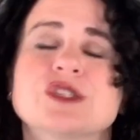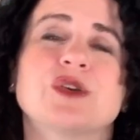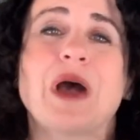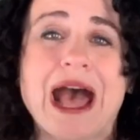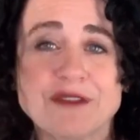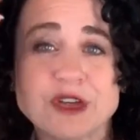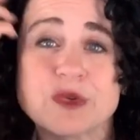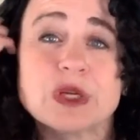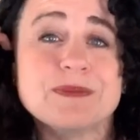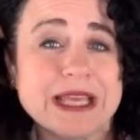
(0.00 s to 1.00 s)
So after
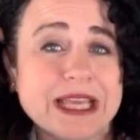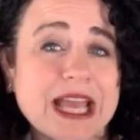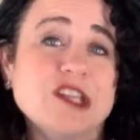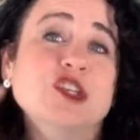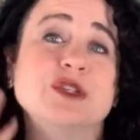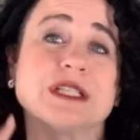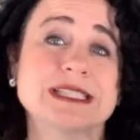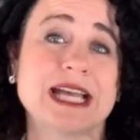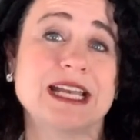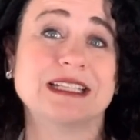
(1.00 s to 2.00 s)
we meet and you
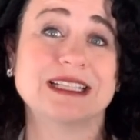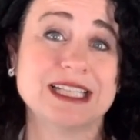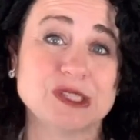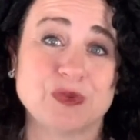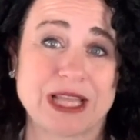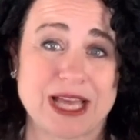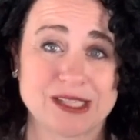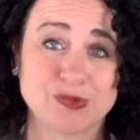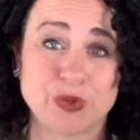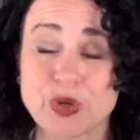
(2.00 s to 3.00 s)
decide to list with
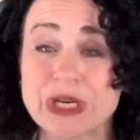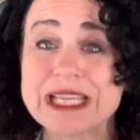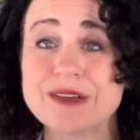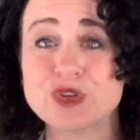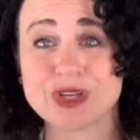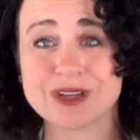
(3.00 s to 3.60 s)
us, we're going to give you a